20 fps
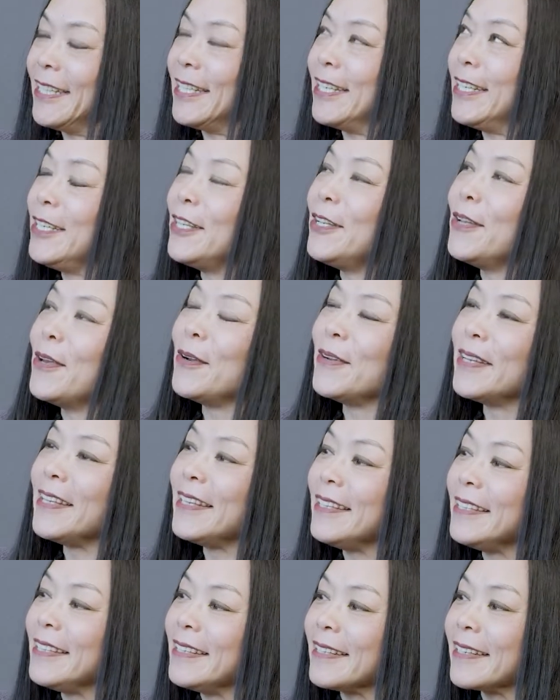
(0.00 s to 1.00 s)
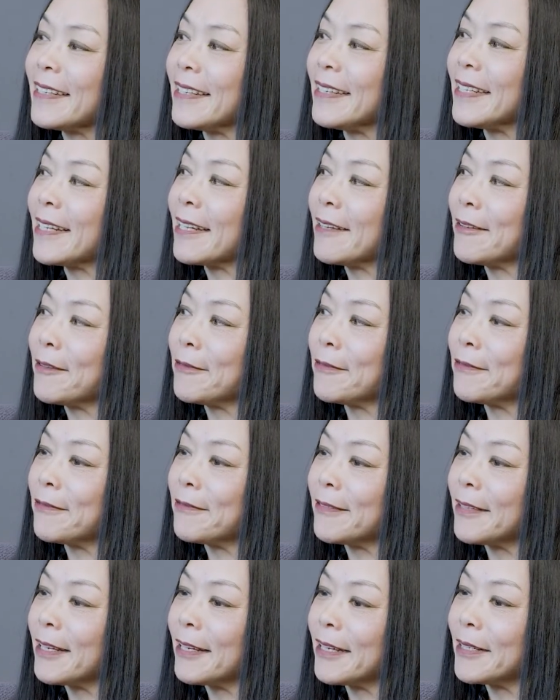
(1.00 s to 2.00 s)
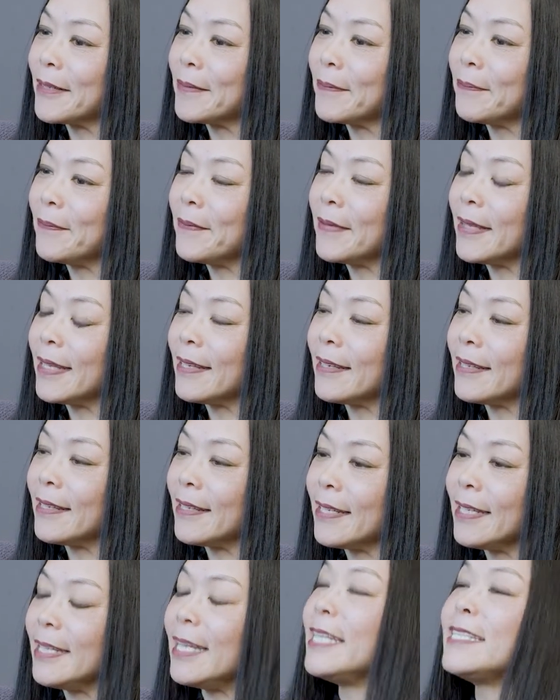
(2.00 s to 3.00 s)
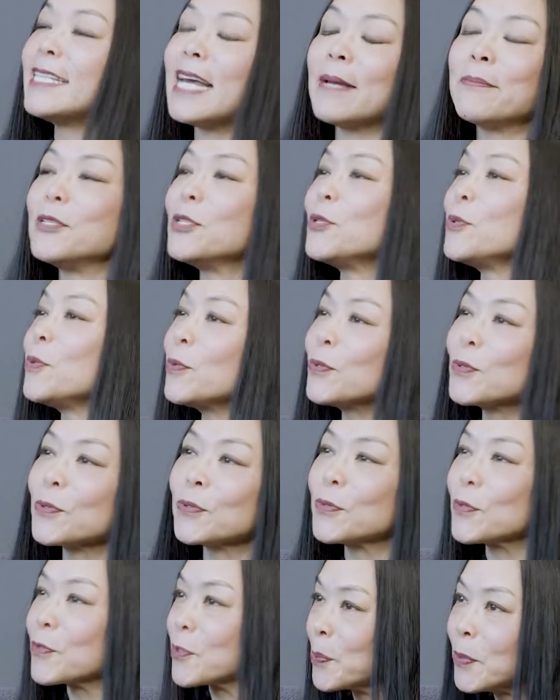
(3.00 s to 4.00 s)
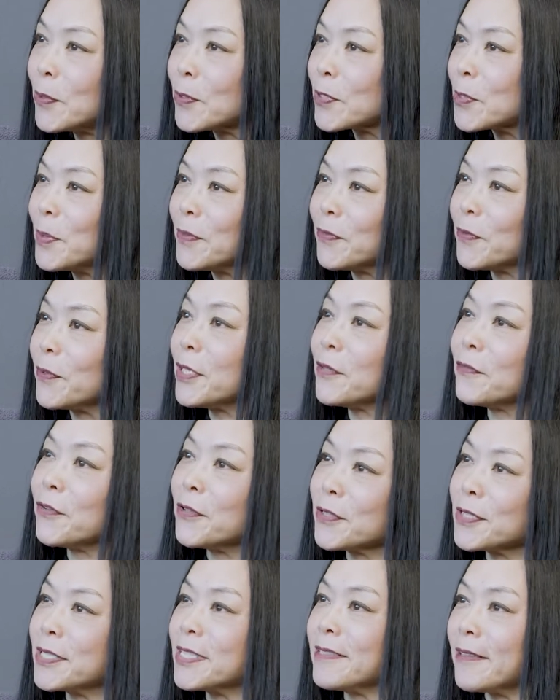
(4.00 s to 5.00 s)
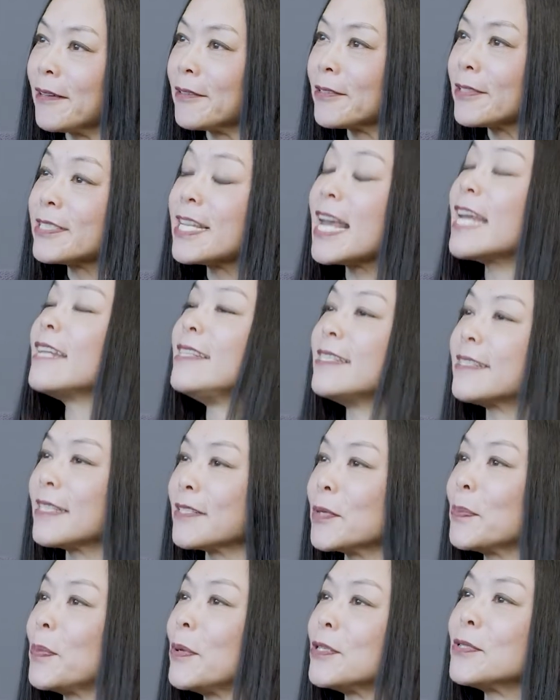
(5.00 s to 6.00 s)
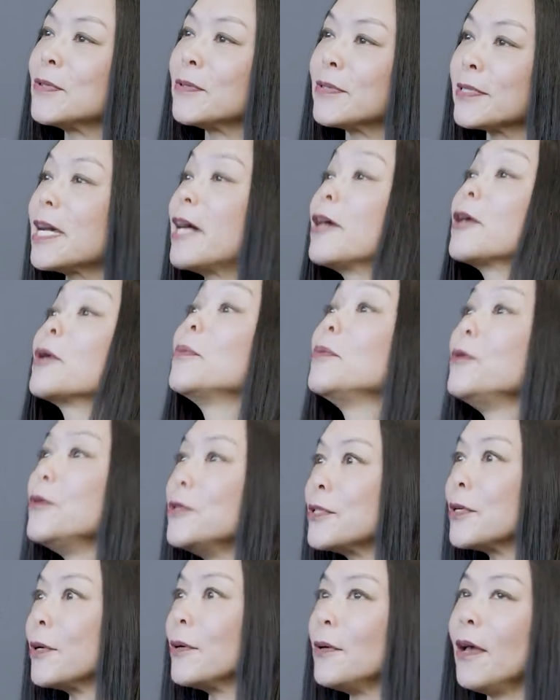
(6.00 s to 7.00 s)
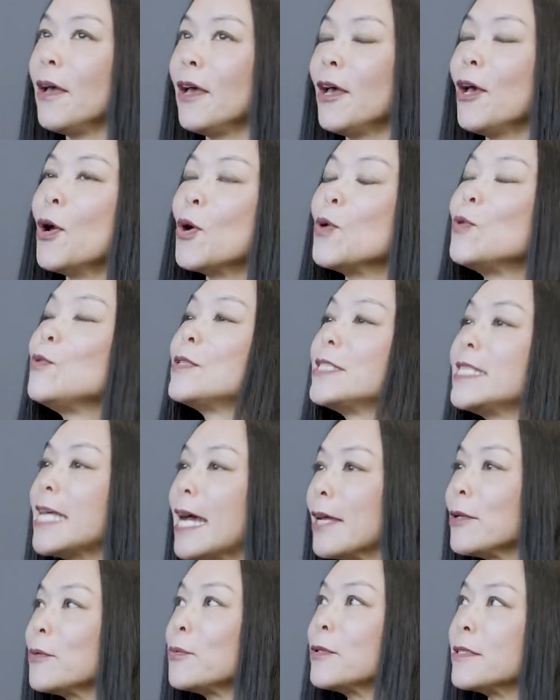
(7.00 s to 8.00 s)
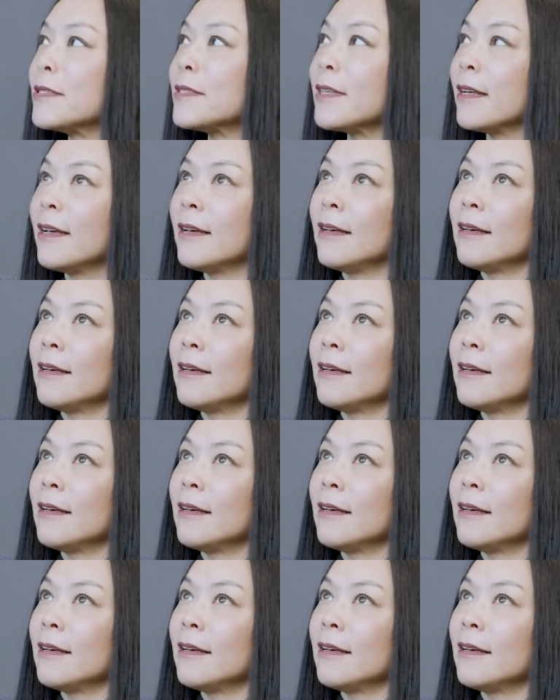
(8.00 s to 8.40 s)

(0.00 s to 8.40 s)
he kind of, he dabbed into all sorts of sports before he focused on tennis, as opposed to a Tiger Woods whose dad was